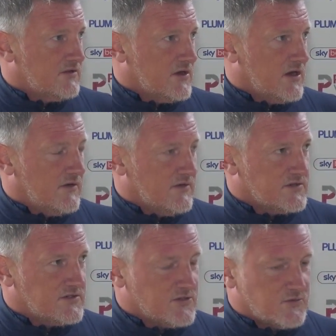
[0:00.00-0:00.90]
so I
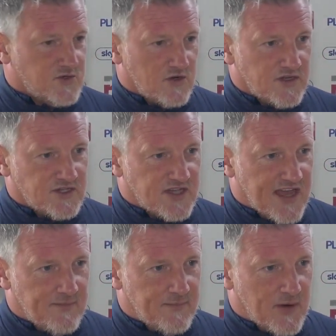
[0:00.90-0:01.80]
was just trying to just
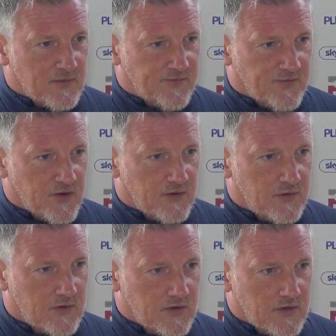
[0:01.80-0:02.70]
get them both through
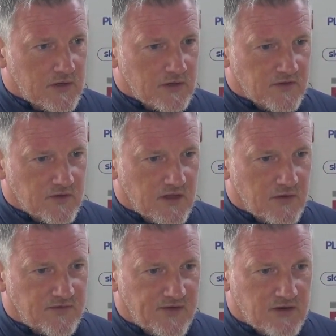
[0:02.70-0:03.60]
to,
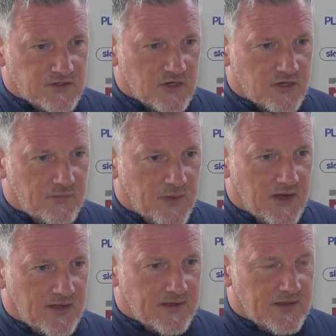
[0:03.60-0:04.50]
as far as I could.
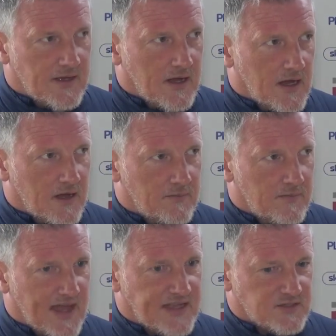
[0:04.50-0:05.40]
But
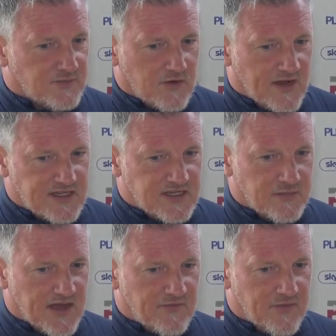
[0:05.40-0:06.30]
just great to see
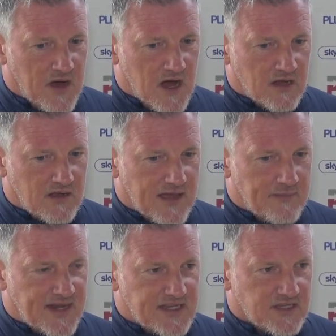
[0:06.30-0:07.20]
them get off the mark,
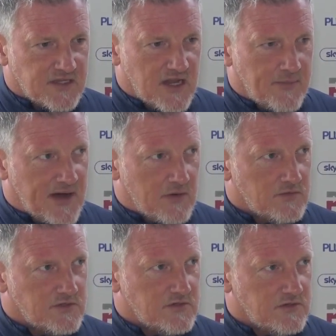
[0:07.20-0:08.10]
get minutes under their
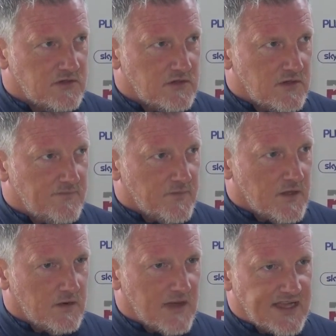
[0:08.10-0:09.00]
belts. And
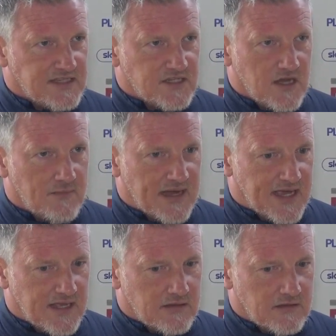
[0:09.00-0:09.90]
Haynes has come
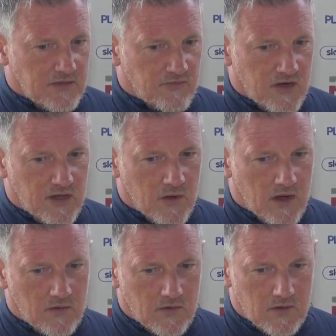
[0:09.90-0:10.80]
back in, did really well.